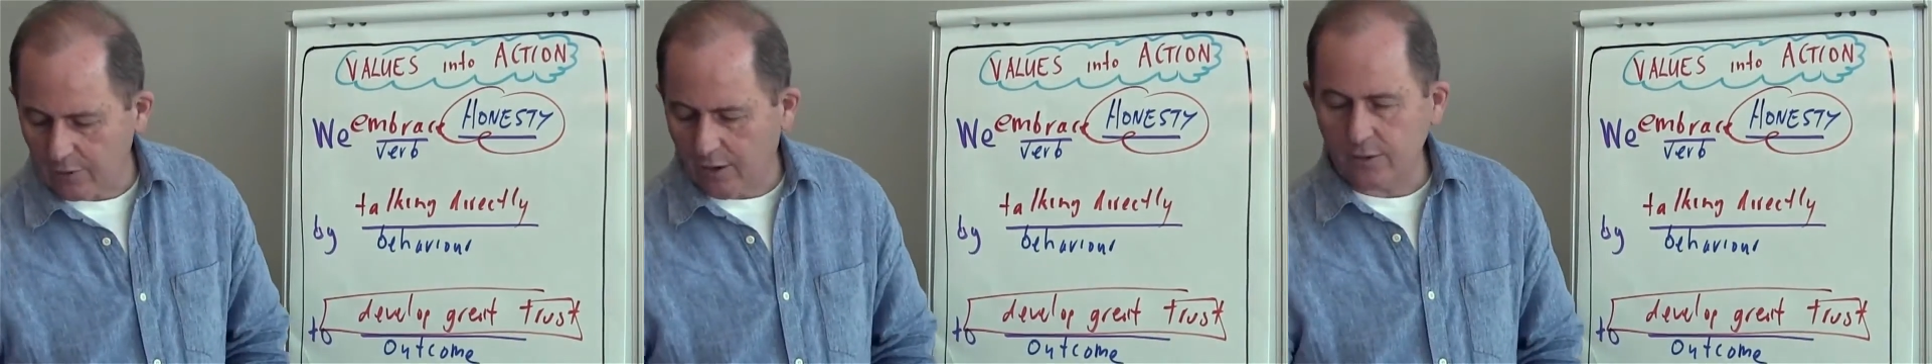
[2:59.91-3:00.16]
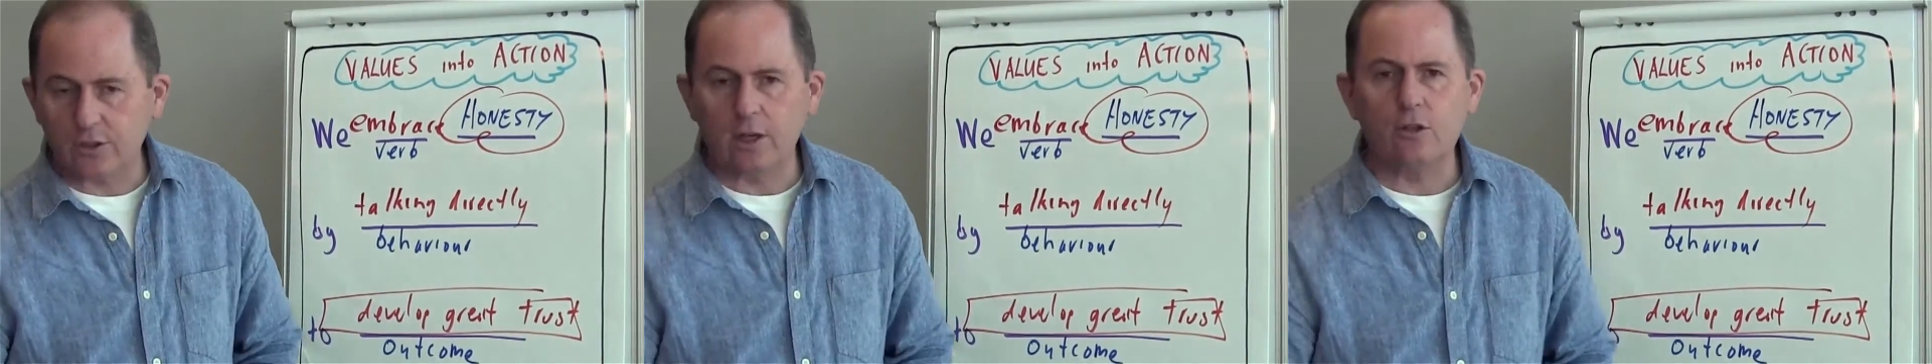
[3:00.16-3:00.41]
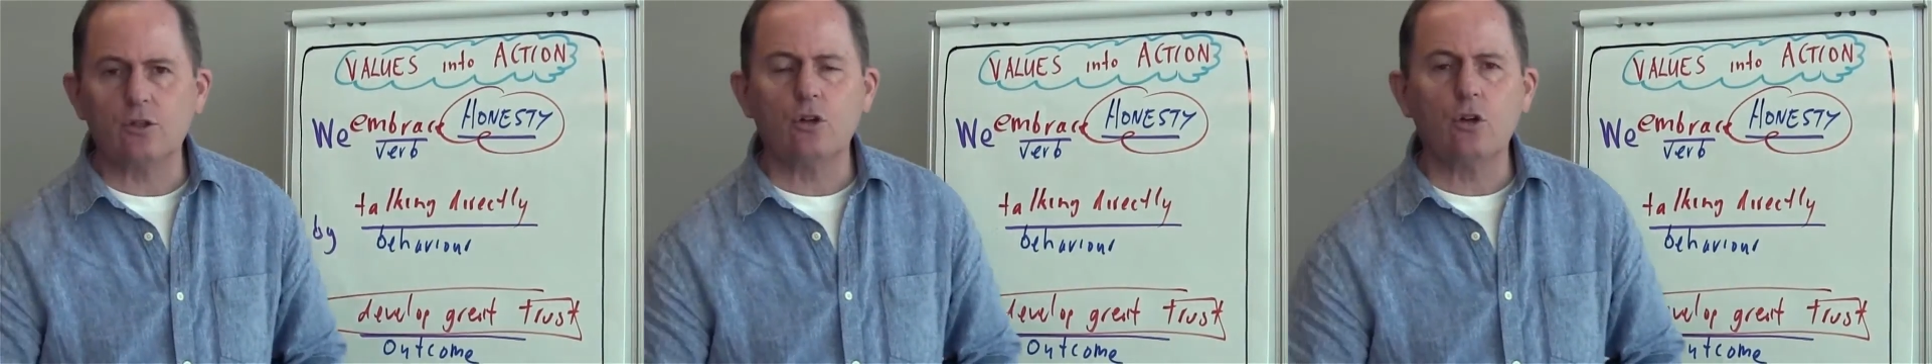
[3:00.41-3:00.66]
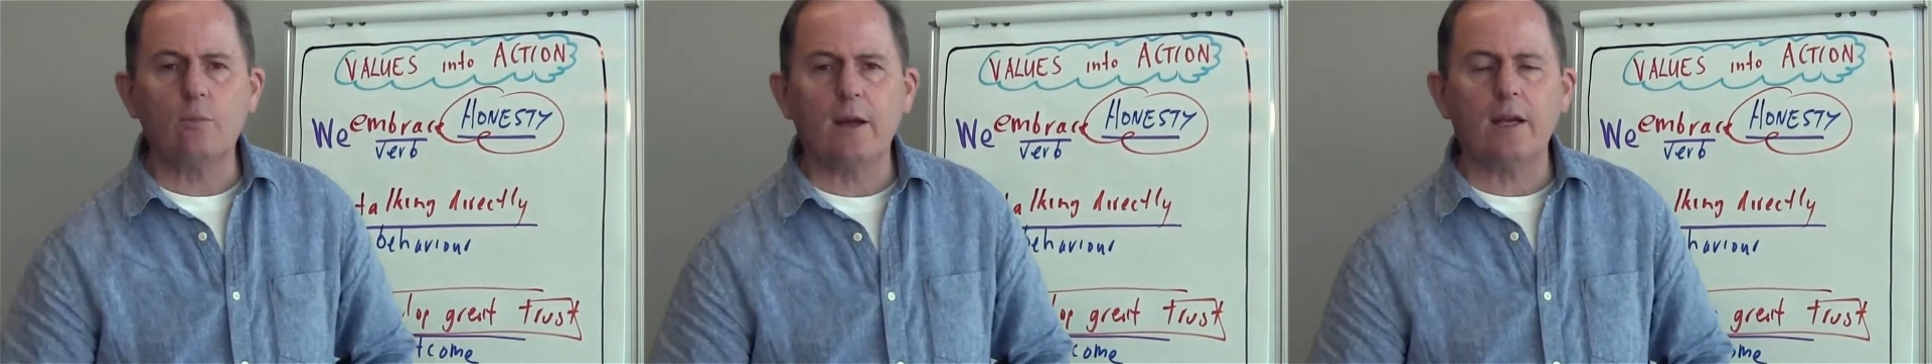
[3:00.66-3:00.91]
I've seen
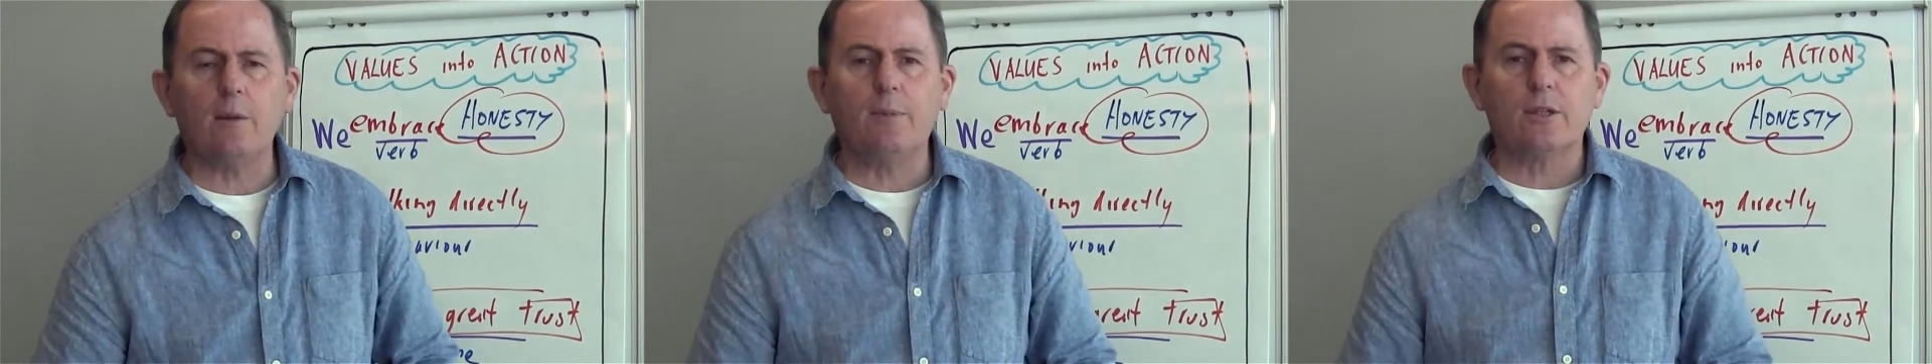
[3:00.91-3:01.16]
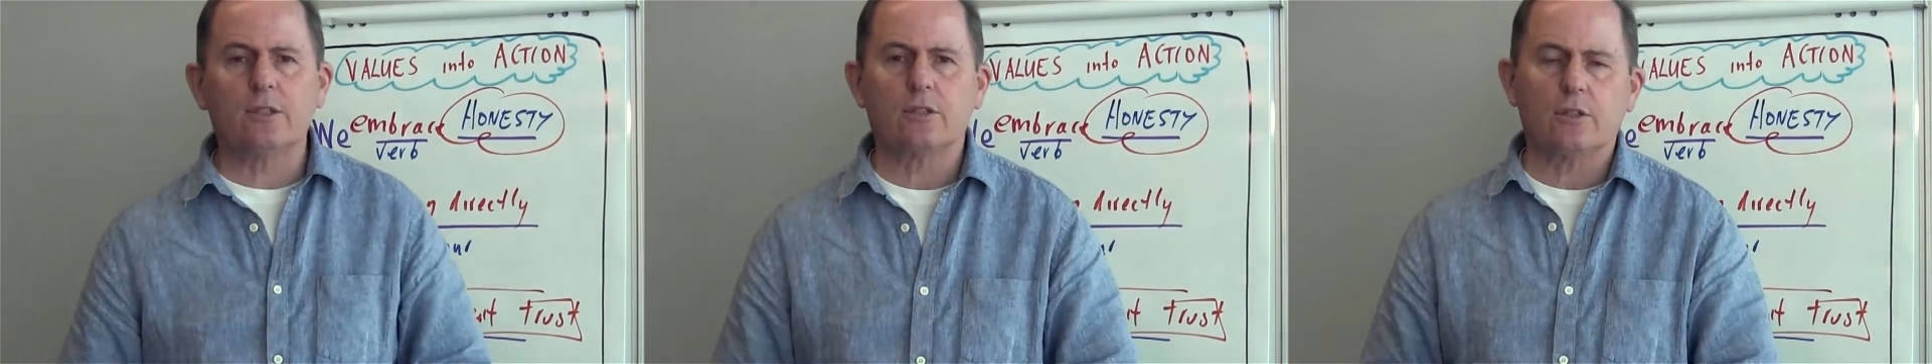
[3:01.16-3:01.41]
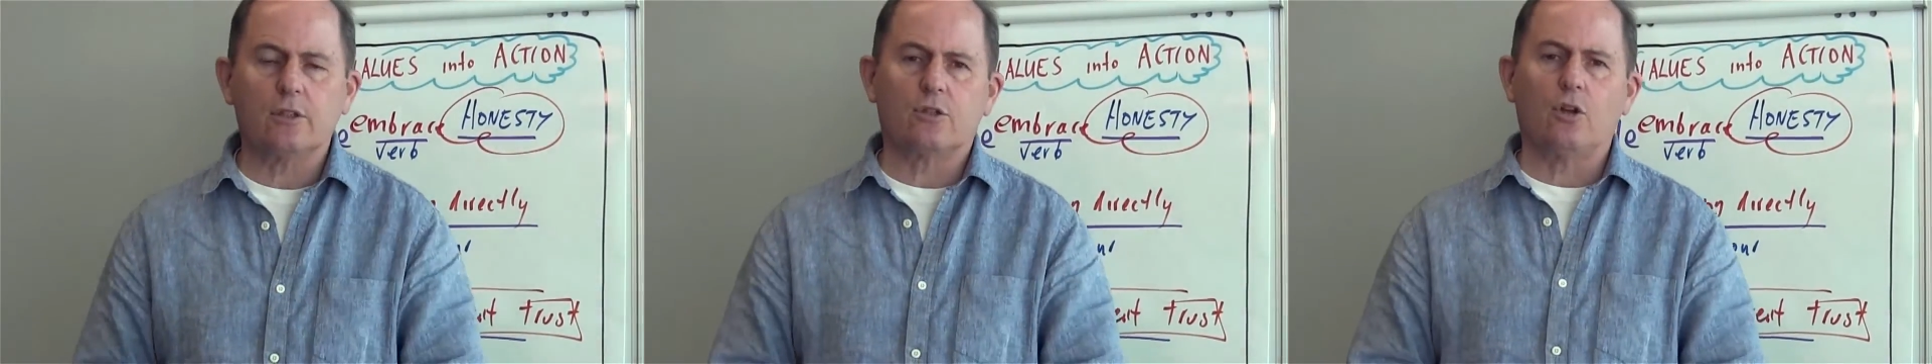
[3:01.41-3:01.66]
too many businesses,